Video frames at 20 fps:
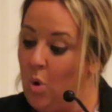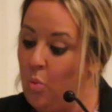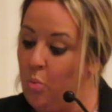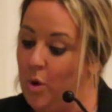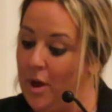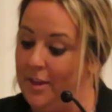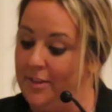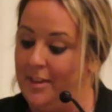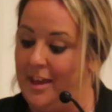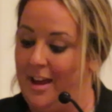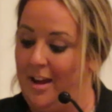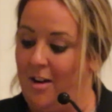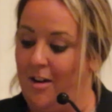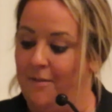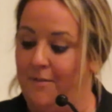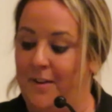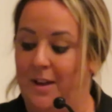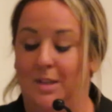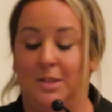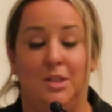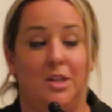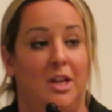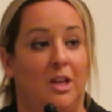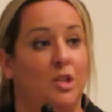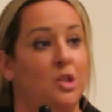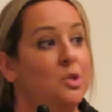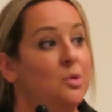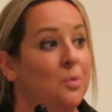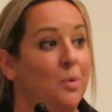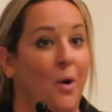when they are facing
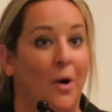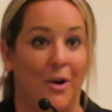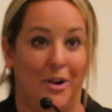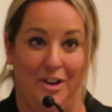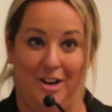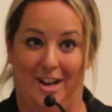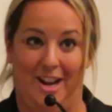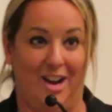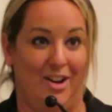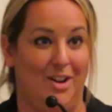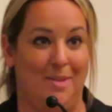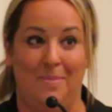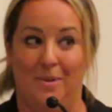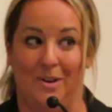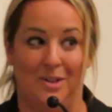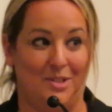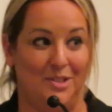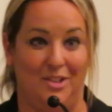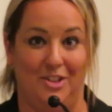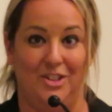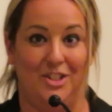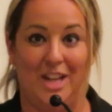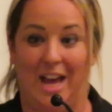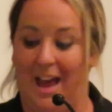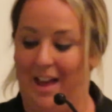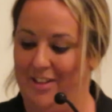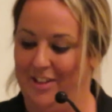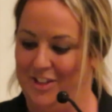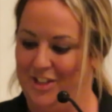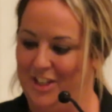extraordinary personal
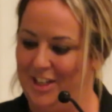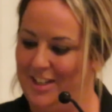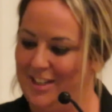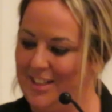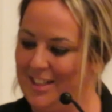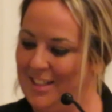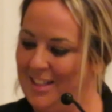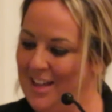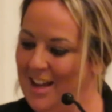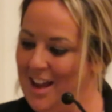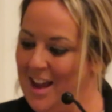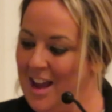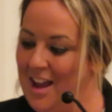challenges.